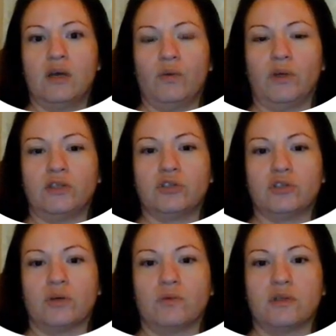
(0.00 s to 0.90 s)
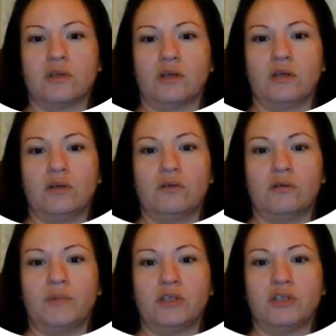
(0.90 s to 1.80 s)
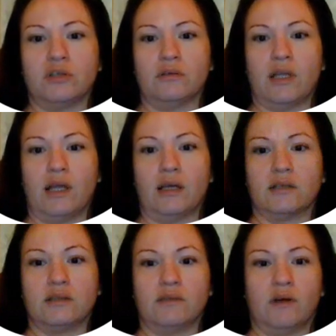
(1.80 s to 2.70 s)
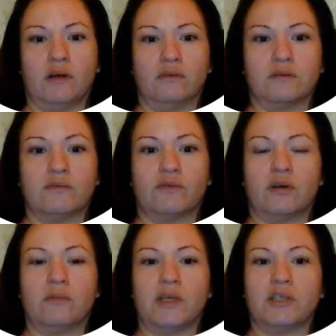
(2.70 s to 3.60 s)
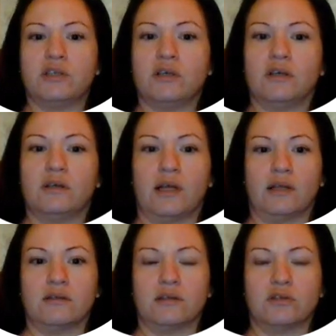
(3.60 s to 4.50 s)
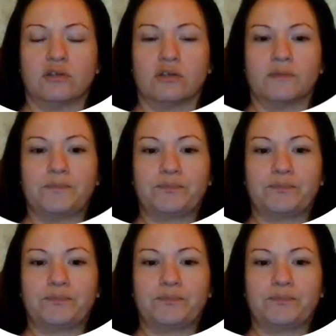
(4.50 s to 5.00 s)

which shows the uropygial gland evolved from a shared ancestor.